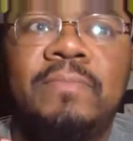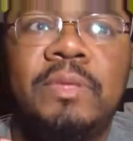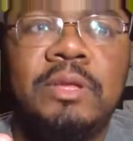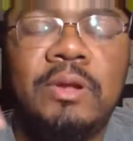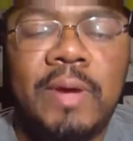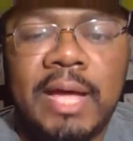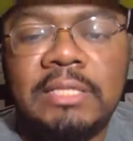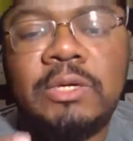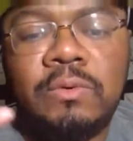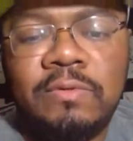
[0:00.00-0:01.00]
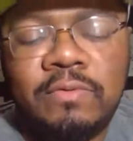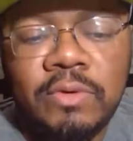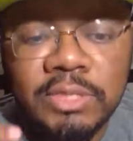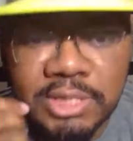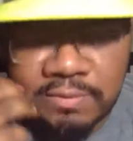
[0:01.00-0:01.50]
has going
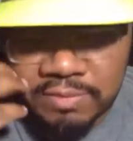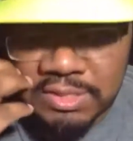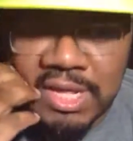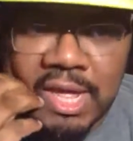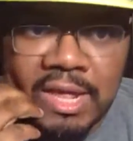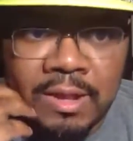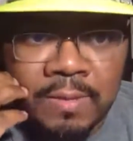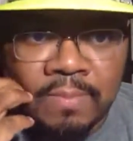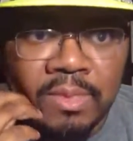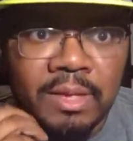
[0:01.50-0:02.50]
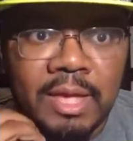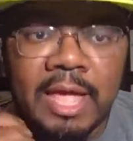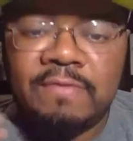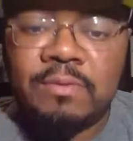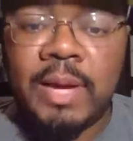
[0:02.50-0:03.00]
for itself, is that
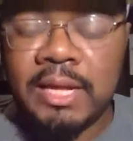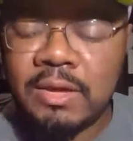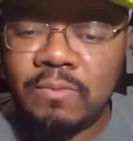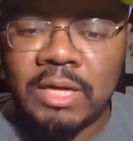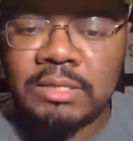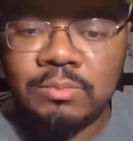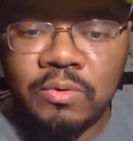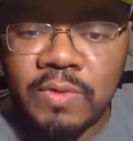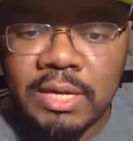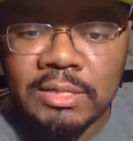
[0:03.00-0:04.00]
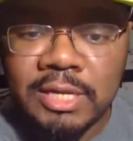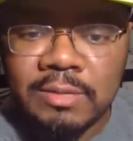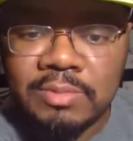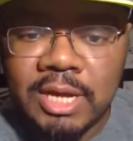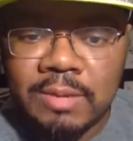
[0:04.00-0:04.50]
everybody can watch the movie at the
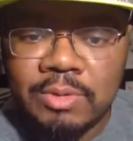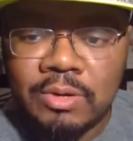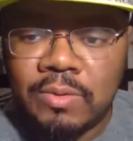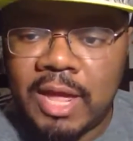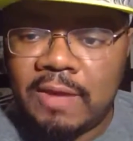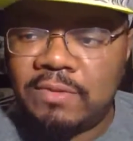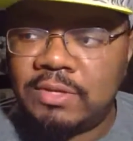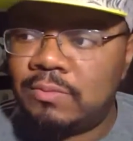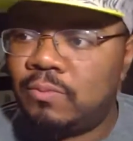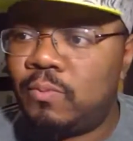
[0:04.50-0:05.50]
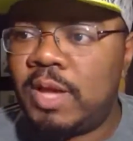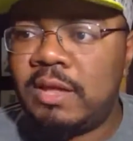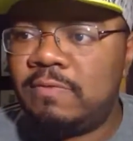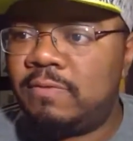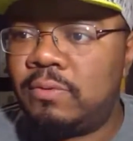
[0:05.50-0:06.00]
same time. You don't have to
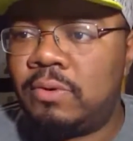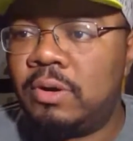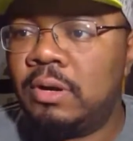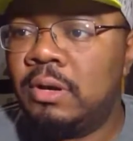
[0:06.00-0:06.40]
wait for